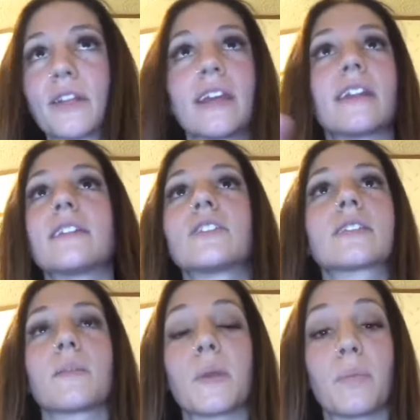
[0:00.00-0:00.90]
it's just
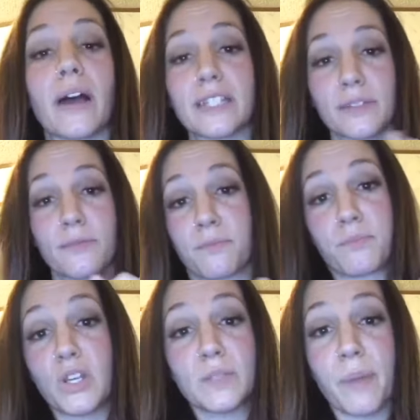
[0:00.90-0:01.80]
going to be blessed
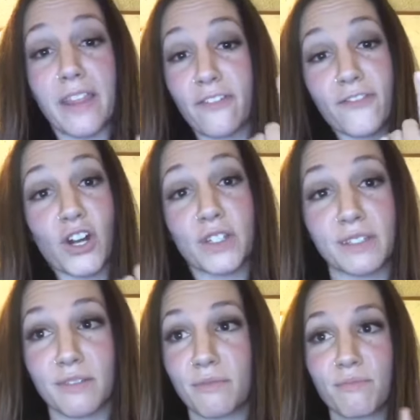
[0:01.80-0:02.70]
just by the
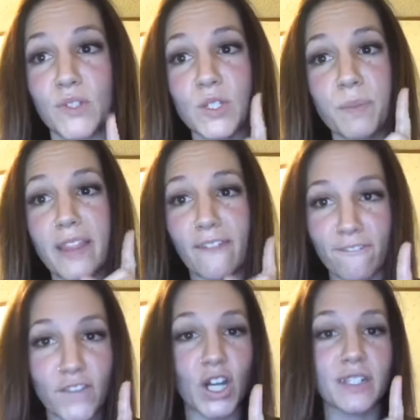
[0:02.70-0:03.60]
first just by the
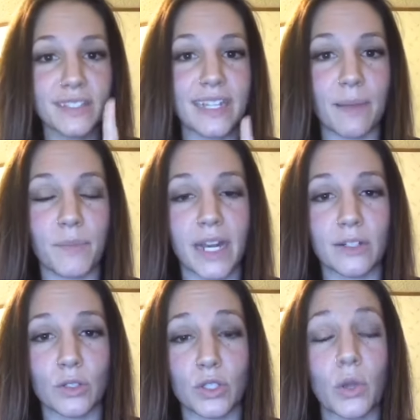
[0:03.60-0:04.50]
first tip that I
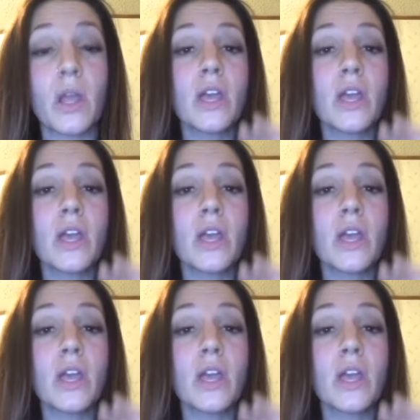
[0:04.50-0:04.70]
told you.